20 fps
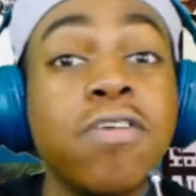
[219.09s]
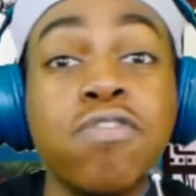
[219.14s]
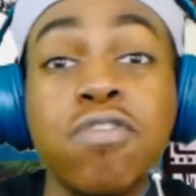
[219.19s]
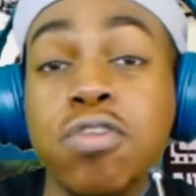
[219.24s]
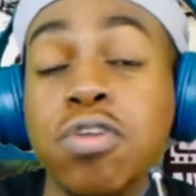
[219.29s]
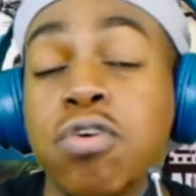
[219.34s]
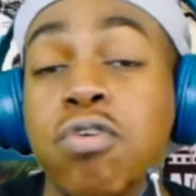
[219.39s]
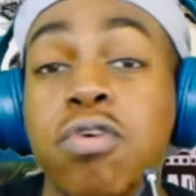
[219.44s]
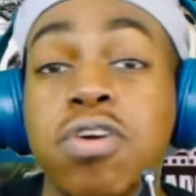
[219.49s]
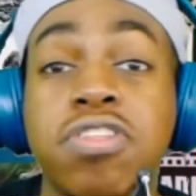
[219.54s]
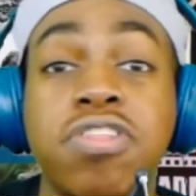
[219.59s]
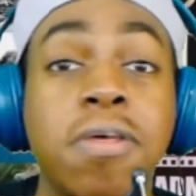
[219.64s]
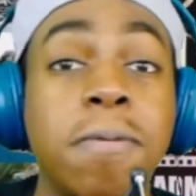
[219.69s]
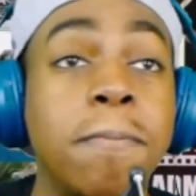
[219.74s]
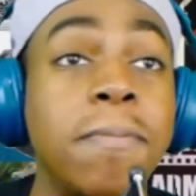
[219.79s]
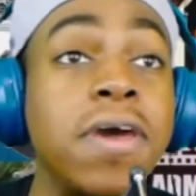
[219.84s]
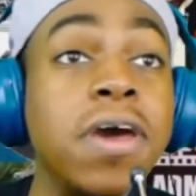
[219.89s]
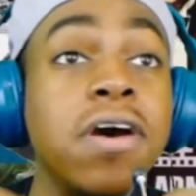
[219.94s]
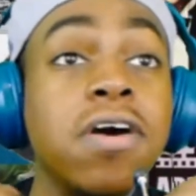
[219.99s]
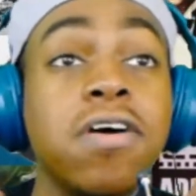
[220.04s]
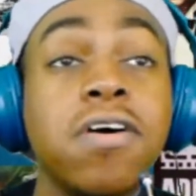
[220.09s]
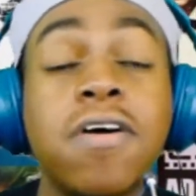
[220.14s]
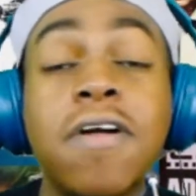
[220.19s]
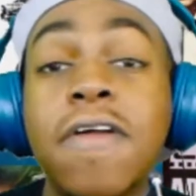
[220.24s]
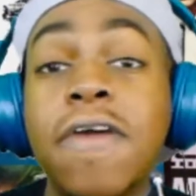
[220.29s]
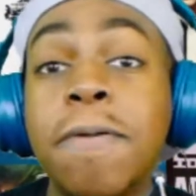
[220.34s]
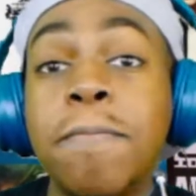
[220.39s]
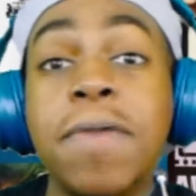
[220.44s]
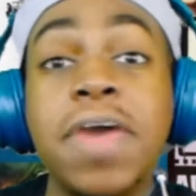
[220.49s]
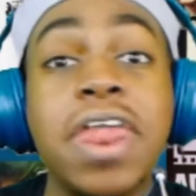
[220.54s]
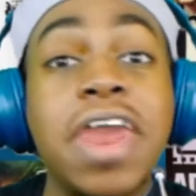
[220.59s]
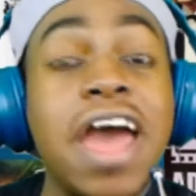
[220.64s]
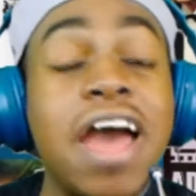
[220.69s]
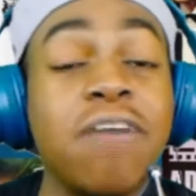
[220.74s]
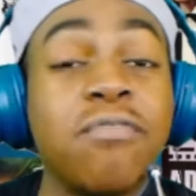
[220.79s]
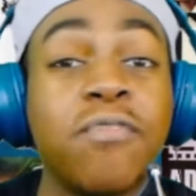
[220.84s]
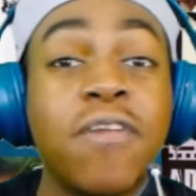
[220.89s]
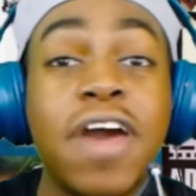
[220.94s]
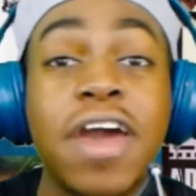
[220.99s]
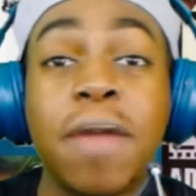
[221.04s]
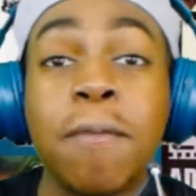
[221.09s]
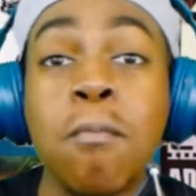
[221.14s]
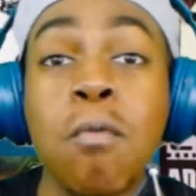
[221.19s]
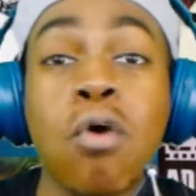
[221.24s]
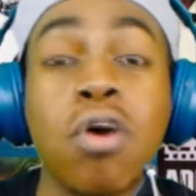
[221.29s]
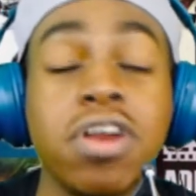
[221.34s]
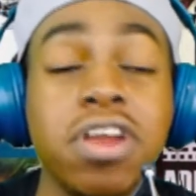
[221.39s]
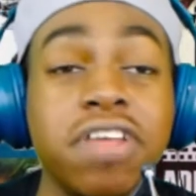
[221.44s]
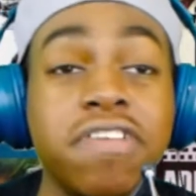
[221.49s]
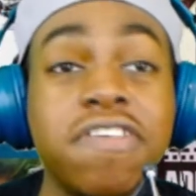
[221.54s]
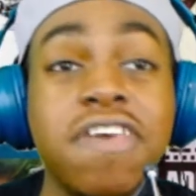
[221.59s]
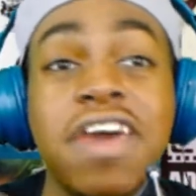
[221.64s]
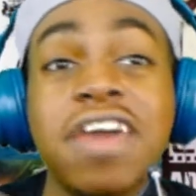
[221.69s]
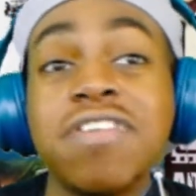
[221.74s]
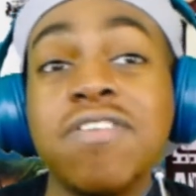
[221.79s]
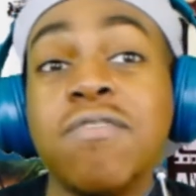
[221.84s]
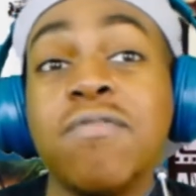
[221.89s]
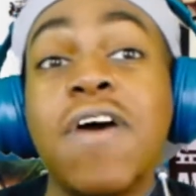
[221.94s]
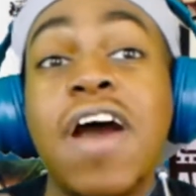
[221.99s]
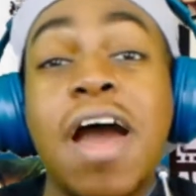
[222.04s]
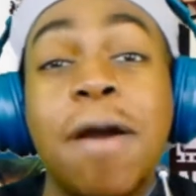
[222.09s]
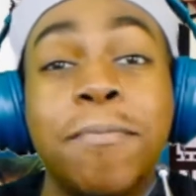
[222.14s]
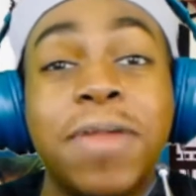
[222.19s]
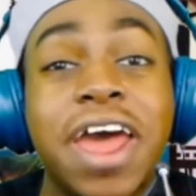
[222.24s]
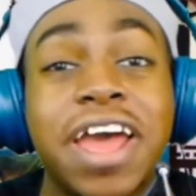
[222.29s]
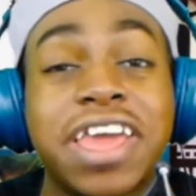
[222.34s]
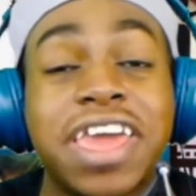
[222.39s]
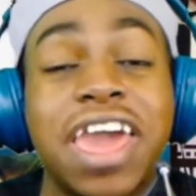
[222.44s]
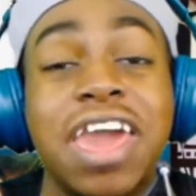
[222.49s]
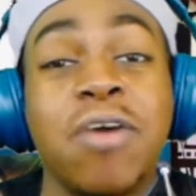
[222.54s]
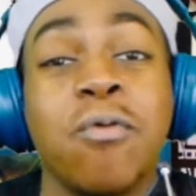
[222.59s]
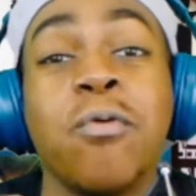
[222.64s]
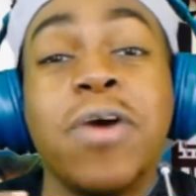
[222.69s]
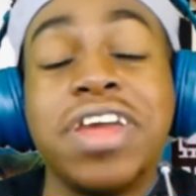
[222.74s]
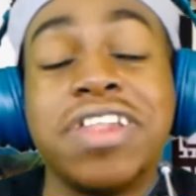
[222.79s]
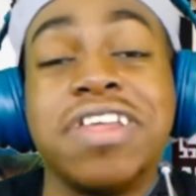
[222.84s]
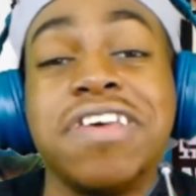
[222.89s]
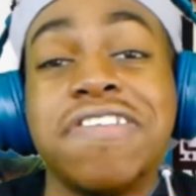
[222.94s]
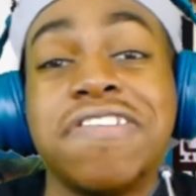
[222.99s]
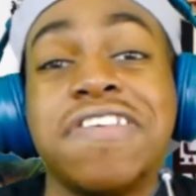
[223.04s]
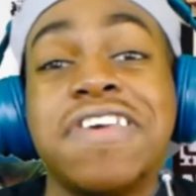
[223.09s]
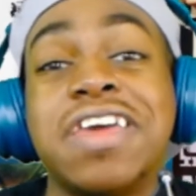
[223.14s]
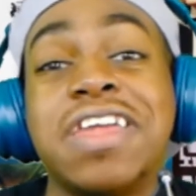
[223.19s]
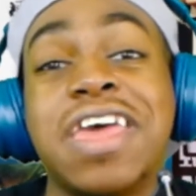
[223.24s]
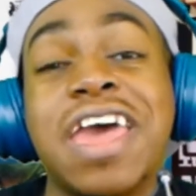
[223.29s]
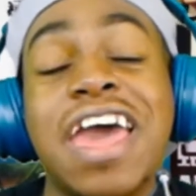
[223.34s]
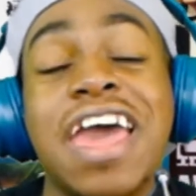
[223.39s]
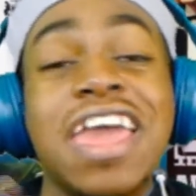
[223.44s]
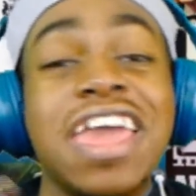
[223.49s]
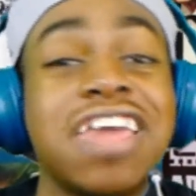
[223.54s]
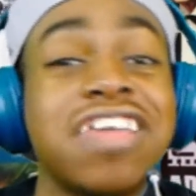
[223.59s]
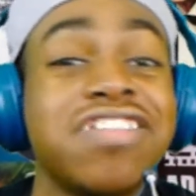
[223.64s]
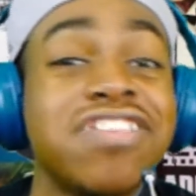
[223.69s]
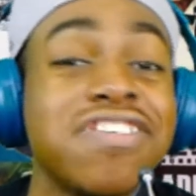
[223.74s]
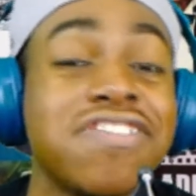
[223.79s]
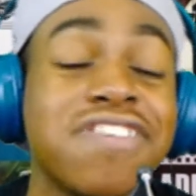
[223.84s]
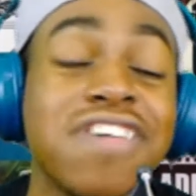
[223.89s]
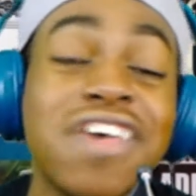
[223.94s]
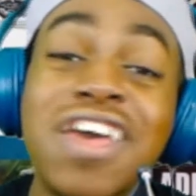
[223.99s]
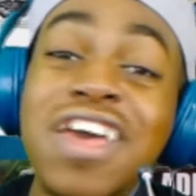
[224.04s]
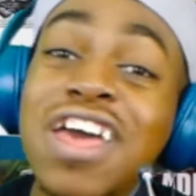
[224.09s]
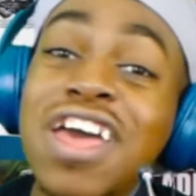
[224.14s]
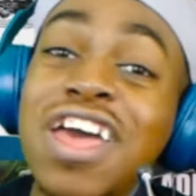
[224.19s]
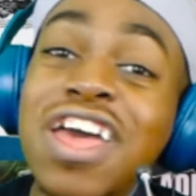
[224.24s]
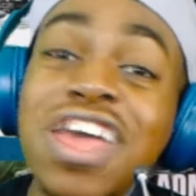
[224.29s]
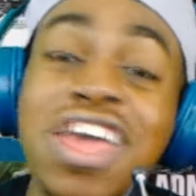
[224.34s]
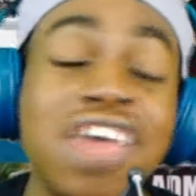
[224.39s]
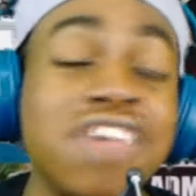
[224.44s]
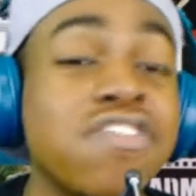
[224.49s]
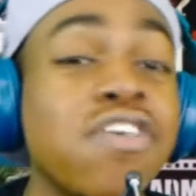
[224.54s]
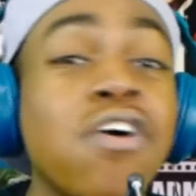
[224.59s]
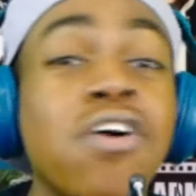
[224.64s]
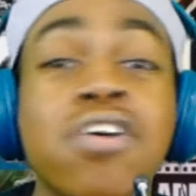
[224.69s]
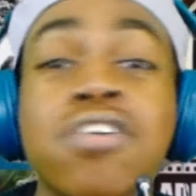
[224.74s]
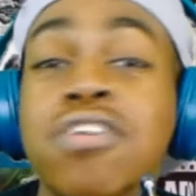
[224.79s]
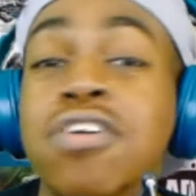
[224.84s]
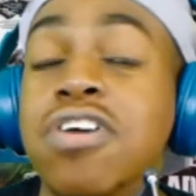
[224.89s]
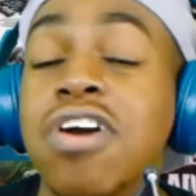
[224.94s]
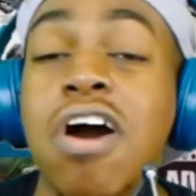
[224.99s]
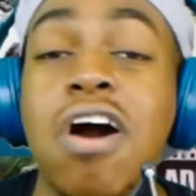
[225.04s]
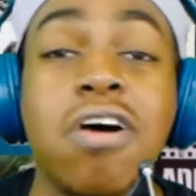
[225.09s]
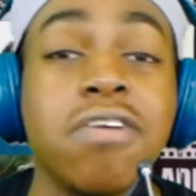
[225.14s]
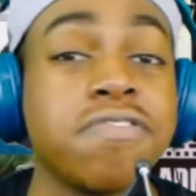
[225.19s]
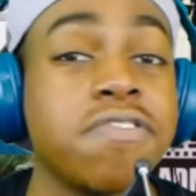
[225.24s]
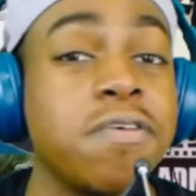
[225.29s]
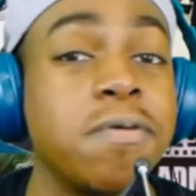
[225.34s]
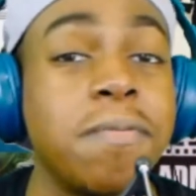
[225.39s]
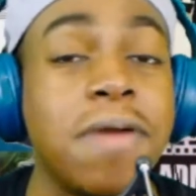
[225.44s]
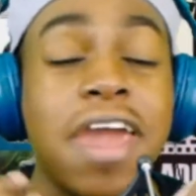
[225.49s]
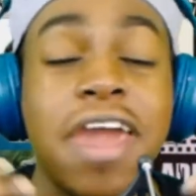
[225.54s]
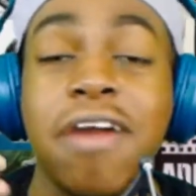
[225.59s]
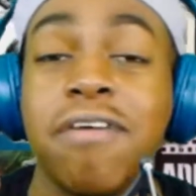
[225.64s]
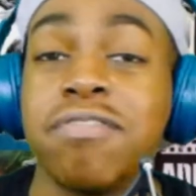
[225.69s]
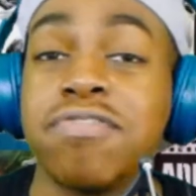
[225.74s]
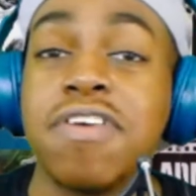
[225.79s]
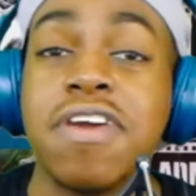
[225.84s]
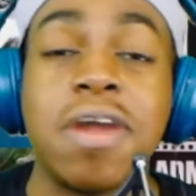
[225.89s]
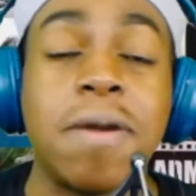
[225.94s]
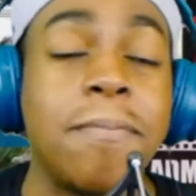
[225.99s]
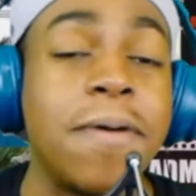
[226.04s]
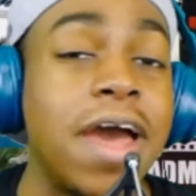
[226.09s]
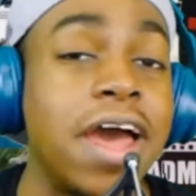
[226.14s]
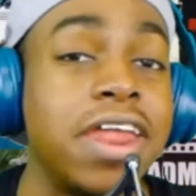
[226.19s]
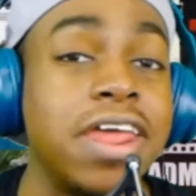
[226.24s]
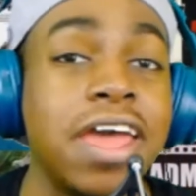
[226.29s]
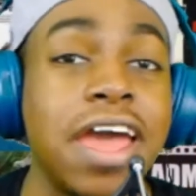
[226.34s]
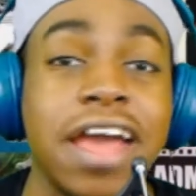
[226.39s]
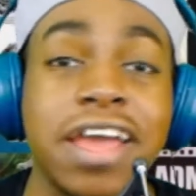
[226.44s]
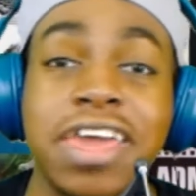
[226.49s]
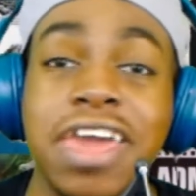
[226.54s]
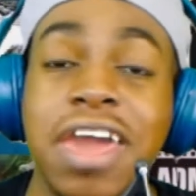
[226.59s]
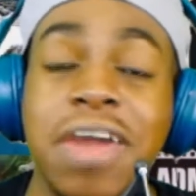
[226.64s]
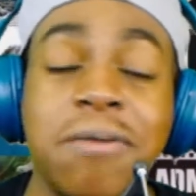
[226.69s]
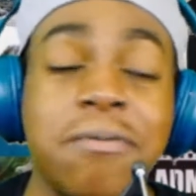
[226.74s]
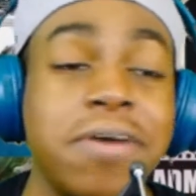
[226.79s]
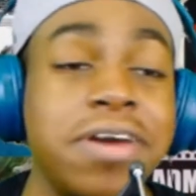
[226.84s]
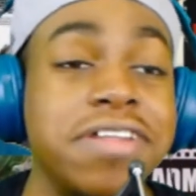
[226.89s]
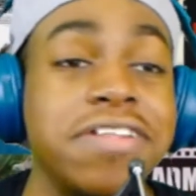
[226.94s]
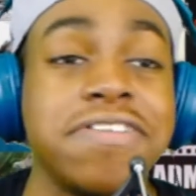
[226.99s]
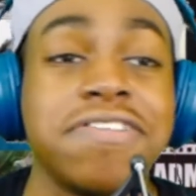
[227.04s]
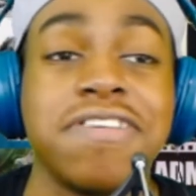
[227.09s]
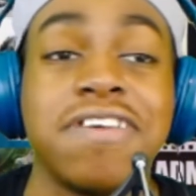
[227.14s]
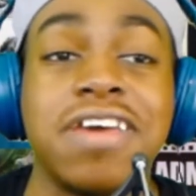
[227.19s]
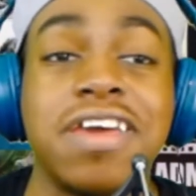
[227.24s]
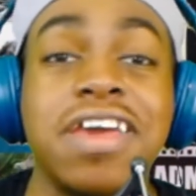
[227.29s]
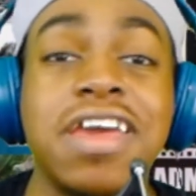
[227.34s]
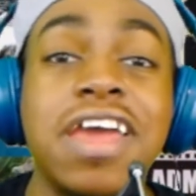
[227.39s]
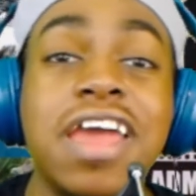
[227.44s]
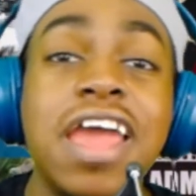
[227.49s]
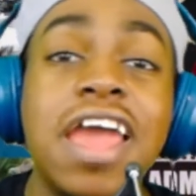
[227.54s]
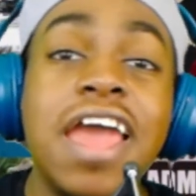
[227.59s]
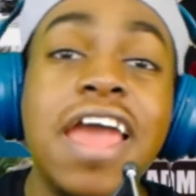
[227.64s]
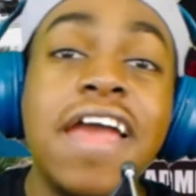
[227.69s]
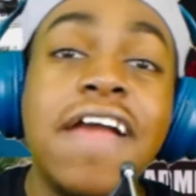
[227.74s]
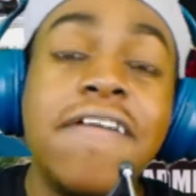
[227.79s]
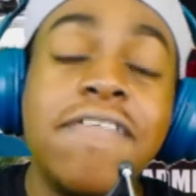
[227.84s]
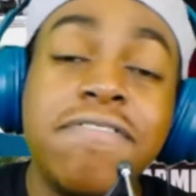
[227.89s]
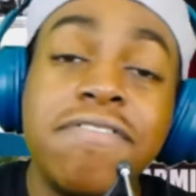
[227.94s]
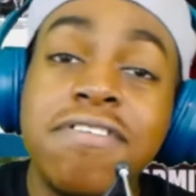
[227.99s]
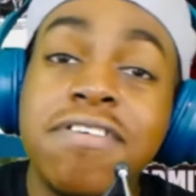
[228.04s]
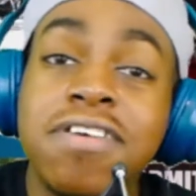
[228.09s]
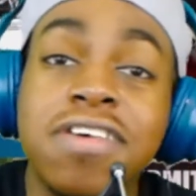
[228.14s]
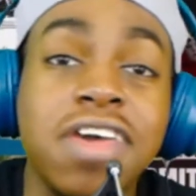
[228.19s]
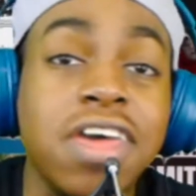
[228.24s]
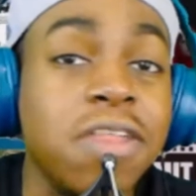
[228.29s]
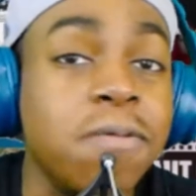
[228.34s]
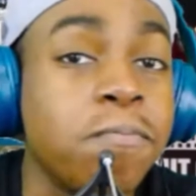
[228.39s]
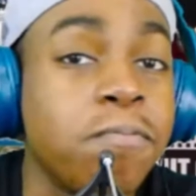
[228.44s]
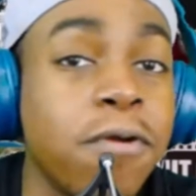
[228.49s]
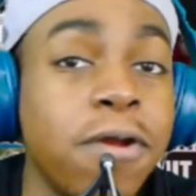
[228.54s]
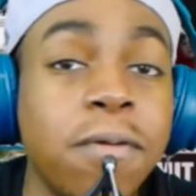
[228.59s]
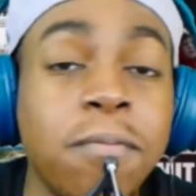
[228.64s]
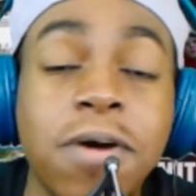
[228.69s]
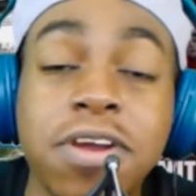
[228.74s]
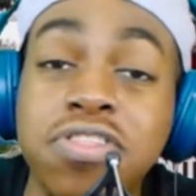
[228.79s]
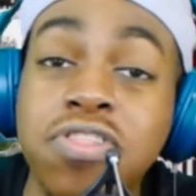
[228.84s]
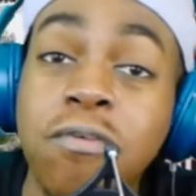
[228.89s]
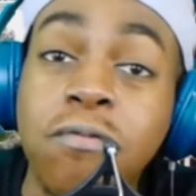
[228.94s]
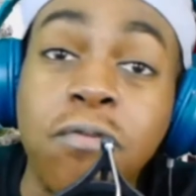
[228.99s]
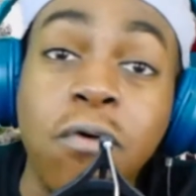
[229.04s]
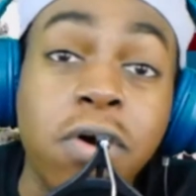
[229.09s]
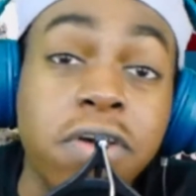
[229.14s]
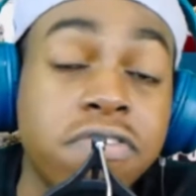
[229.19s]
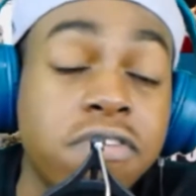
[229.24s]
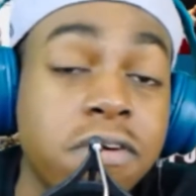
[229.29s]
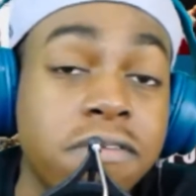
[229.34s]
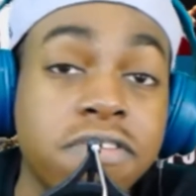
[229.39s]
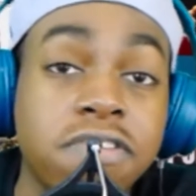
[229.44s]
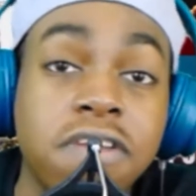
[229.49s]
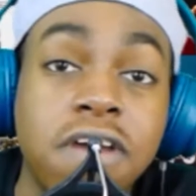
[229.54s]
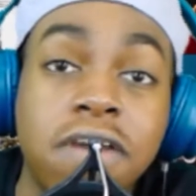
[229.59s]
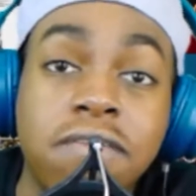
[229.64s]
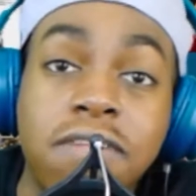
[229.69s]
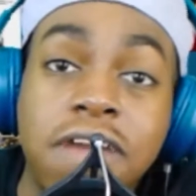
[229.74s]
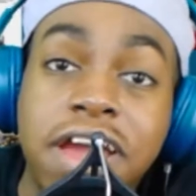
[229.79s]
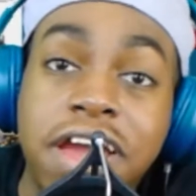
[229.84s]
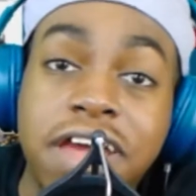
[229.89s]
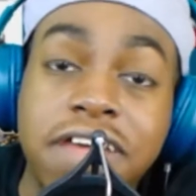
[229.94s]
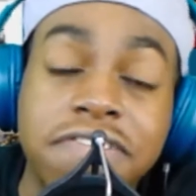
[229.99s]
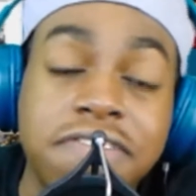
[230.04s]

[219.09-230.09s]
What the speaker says: to the Christian Bale, Ben Affleck, more detective vibe. And I can't wait to see that. It's going to look awesome. Everything about it, I can't wait to see. And pretty much the voiceover stuff, like I